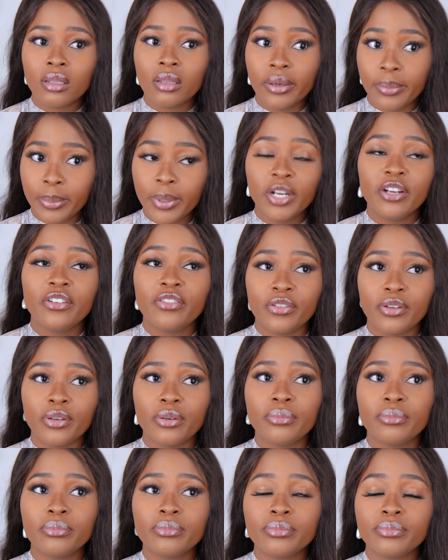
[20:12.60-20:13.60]
the
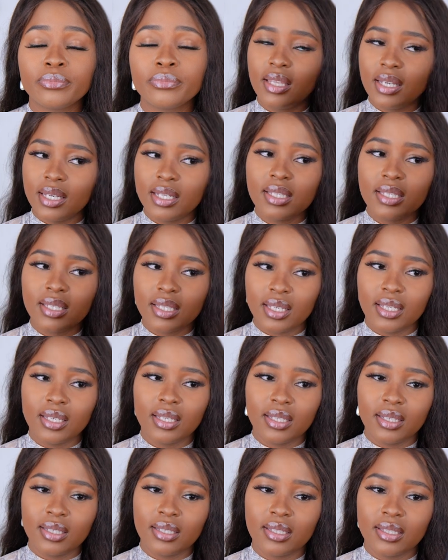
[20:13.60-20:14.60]
perfume. This
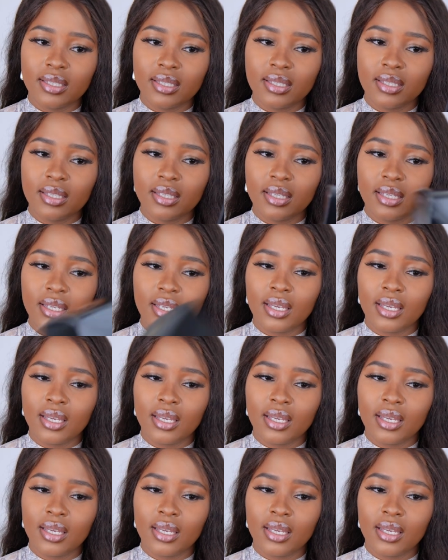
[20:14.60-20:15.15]
is